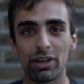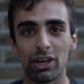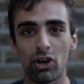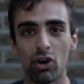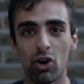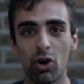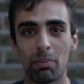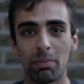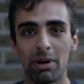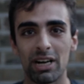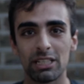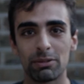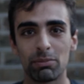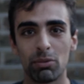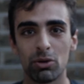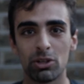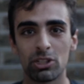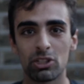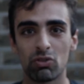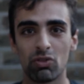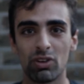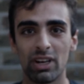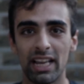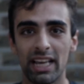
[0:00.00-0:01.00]
combat sports
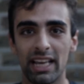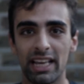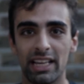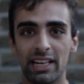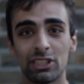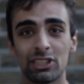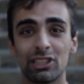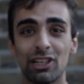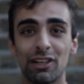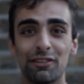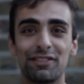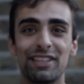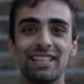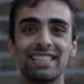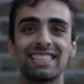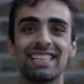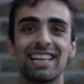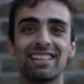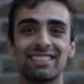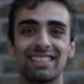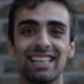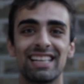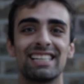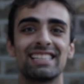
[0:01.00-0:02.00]
related. So if this
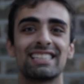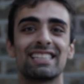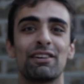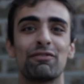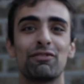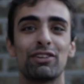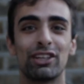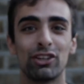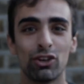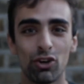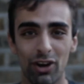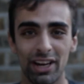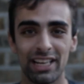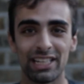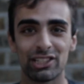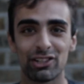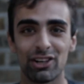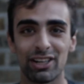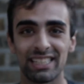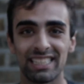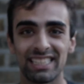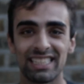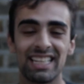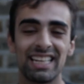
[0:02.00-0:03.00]
sounds like something you're
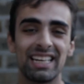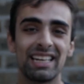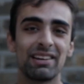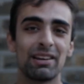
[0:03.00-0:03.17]
interested in,